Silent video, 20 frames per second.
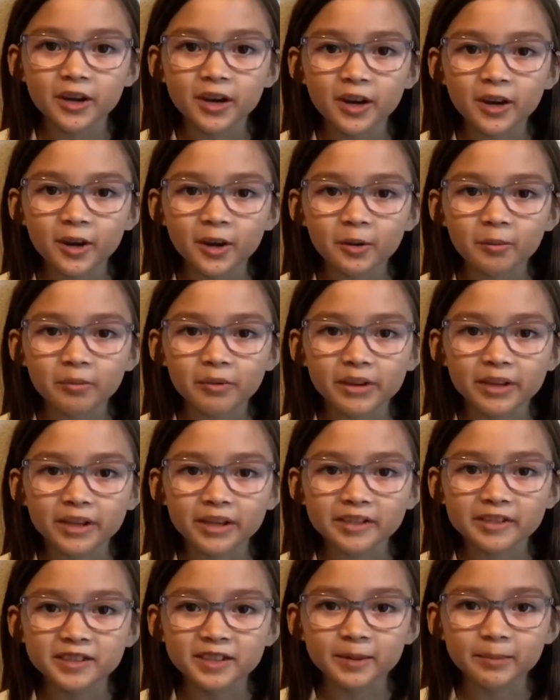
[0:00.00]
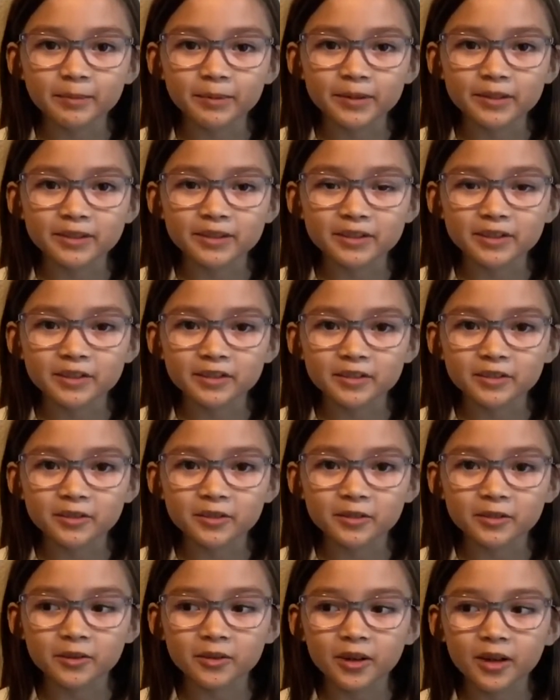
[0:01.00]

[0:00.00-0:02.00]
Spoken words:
or bringing slippers to school.